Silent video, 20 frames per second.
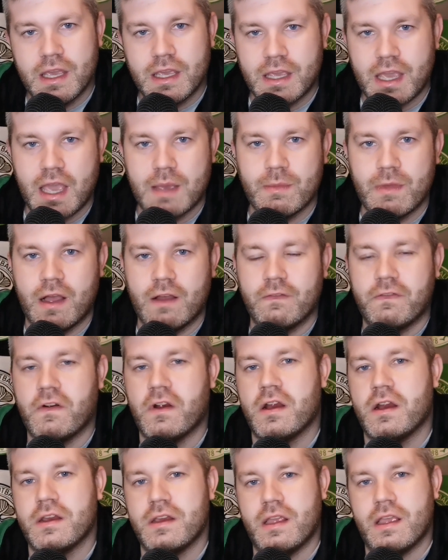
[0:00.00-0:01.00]
Came on
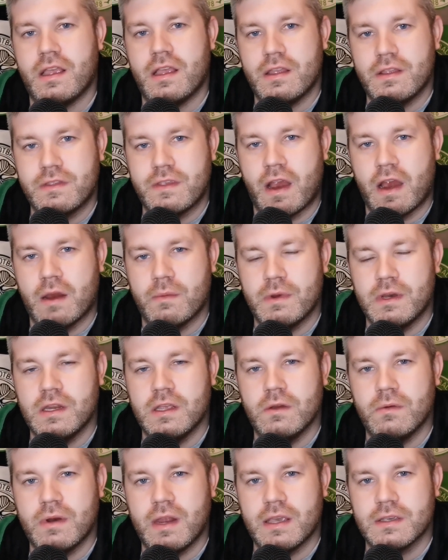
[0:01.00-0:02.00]
for Darwin
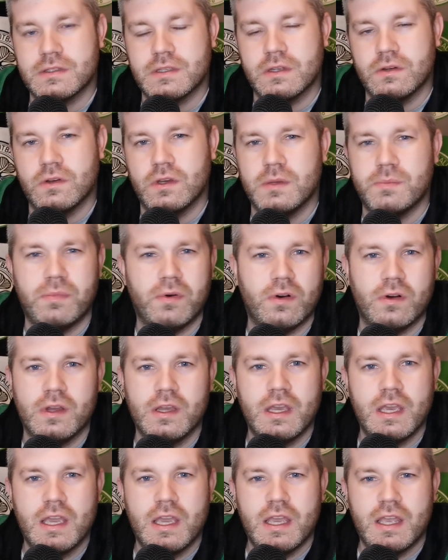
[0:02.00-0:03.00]
Nunez tonight, but